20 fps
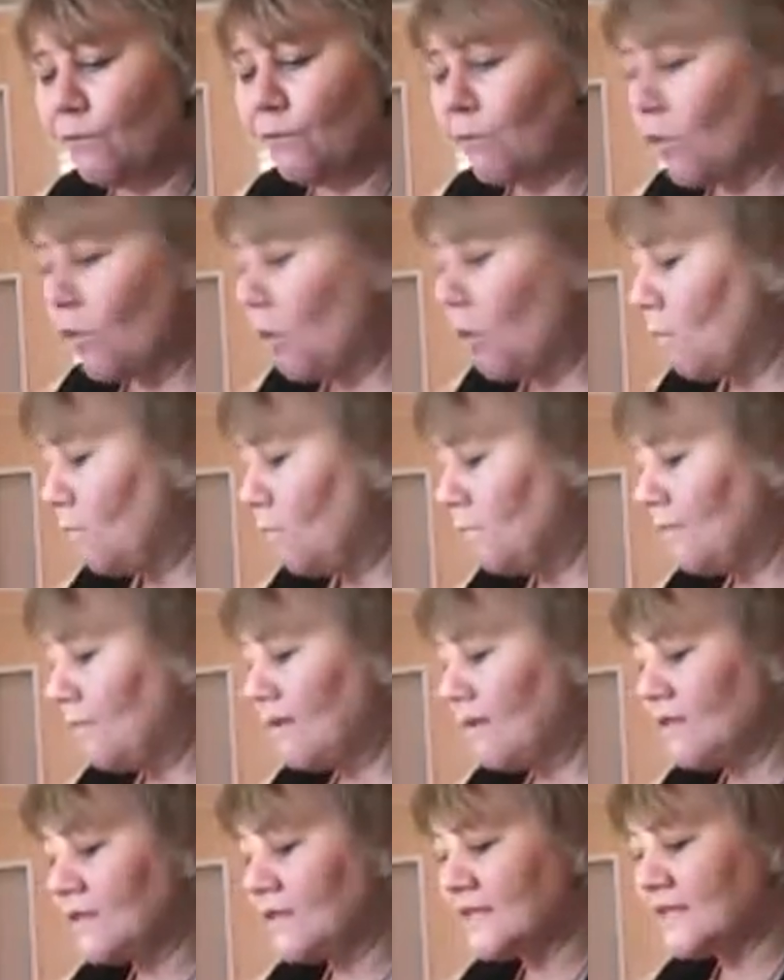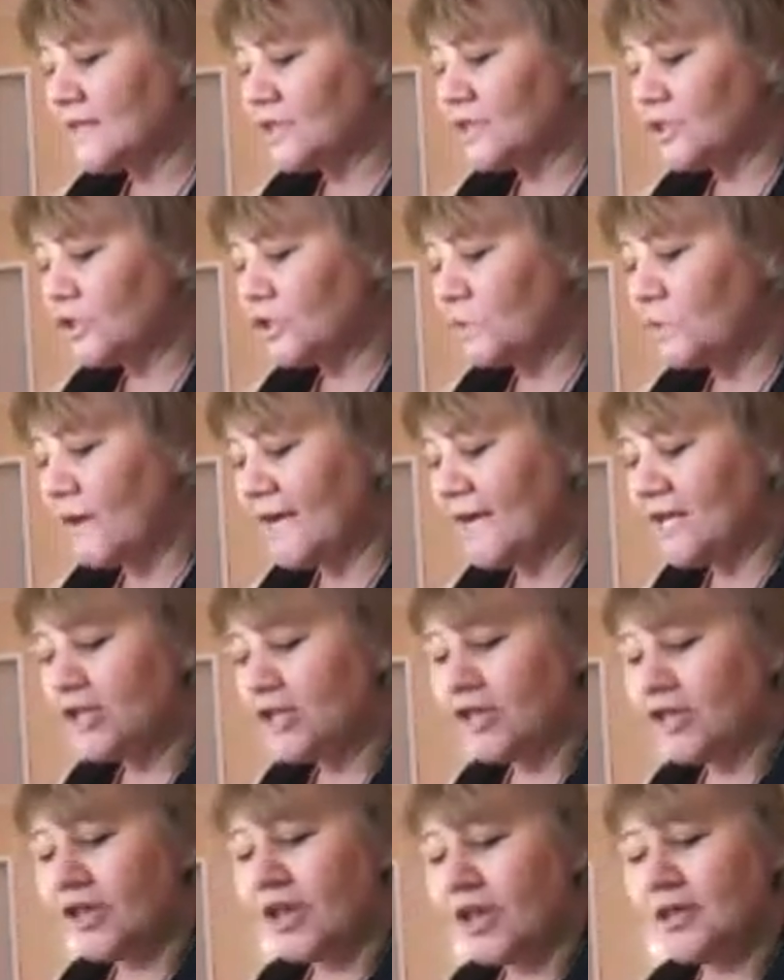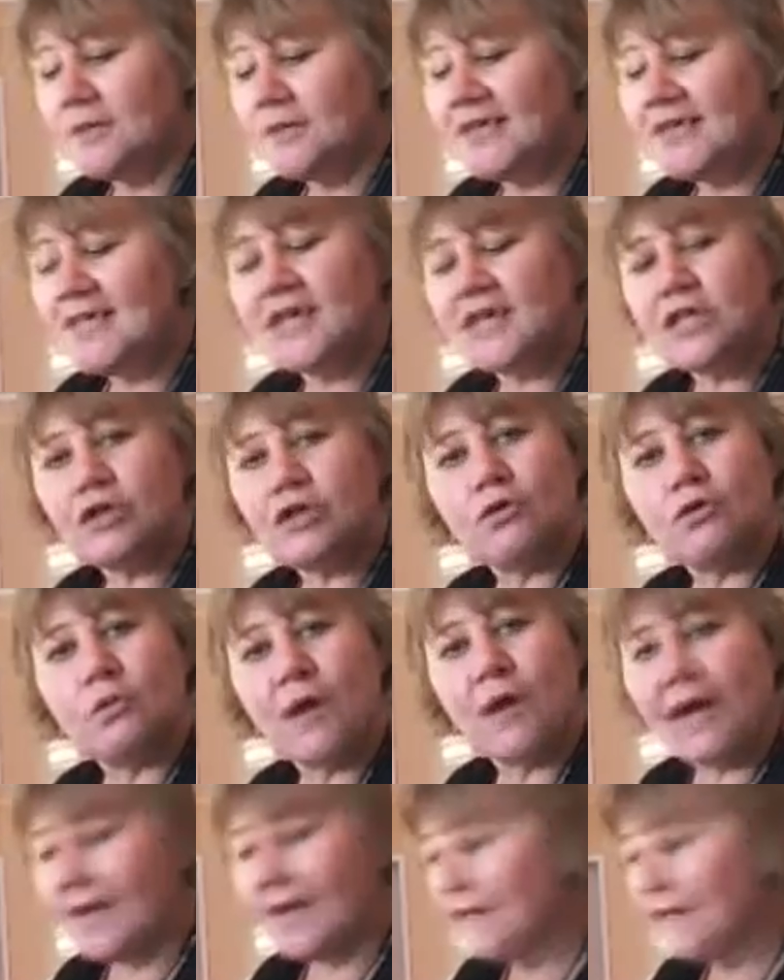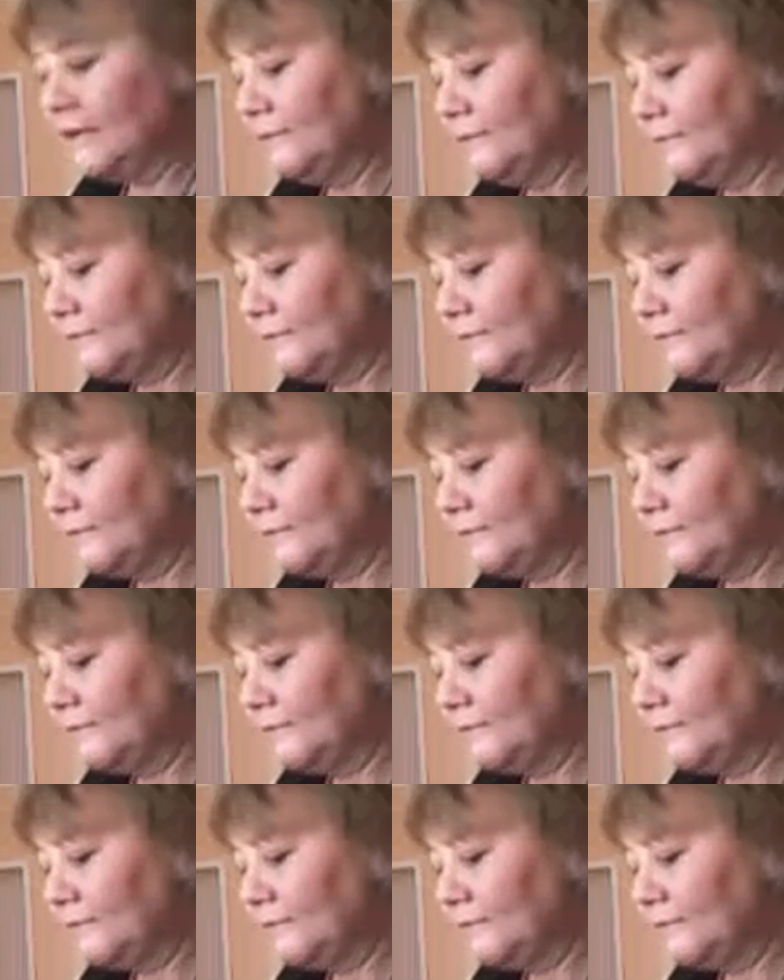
from the situation, going to be sent away.